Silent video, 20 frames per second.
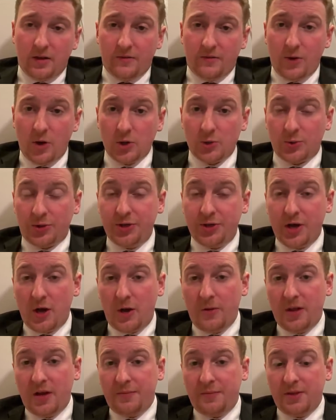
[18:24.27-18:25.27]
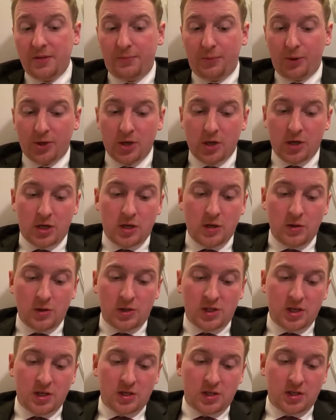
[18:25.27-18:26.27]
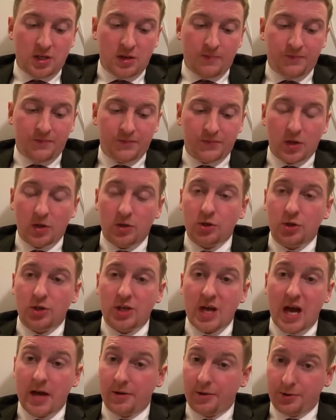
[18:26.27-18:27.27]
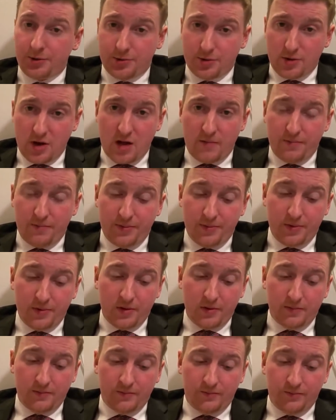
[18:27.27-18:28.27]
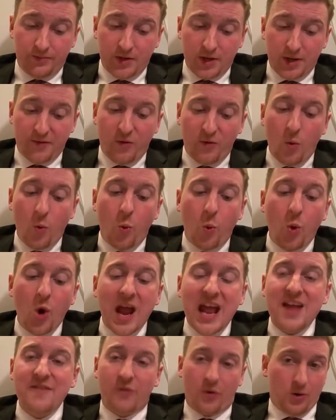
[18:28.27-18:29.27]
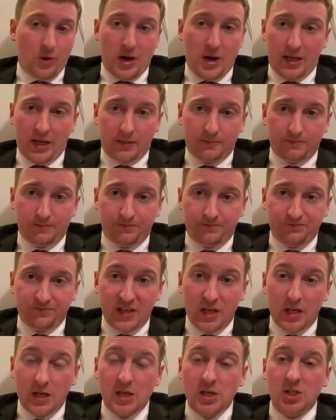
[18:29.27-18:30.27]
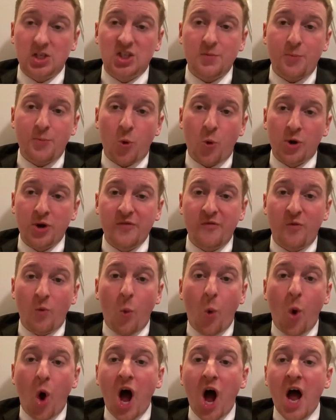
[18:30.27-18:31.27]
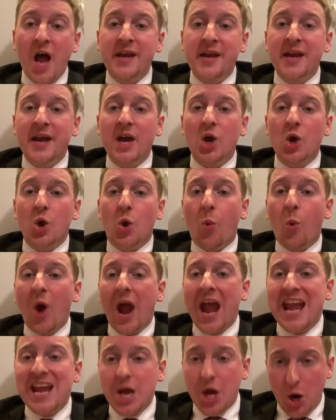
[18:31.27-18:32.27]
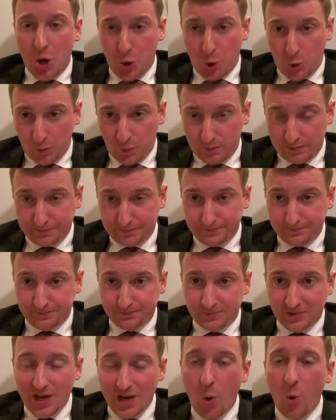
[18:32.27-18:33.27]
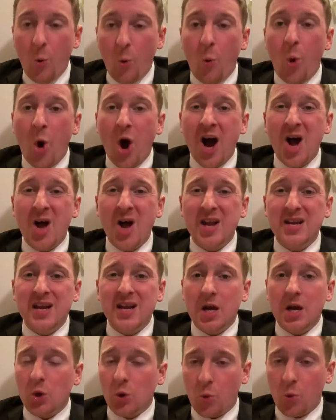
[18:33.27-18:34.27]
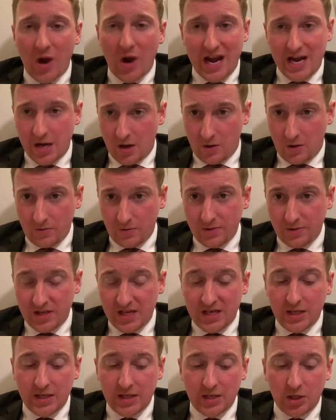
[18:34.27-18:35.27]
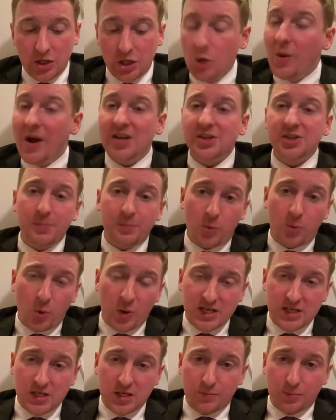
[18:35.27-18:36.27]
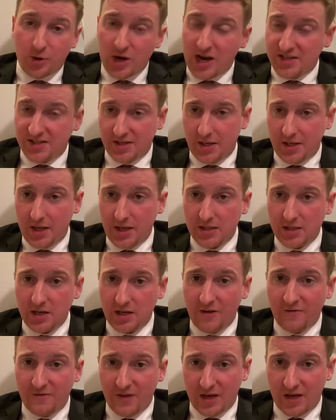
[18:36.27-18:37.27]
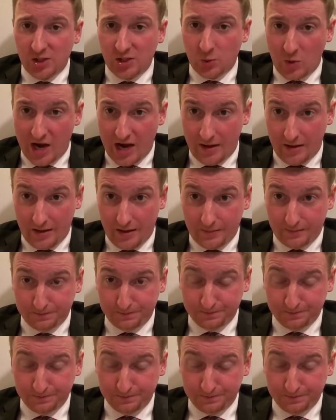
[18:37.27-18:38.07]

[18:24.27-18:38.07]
folks will know that the book accuses Donald Trump of wavering in his support of Juan Guaido. Juan Guaido, the U.S. appointed president of Venezuela.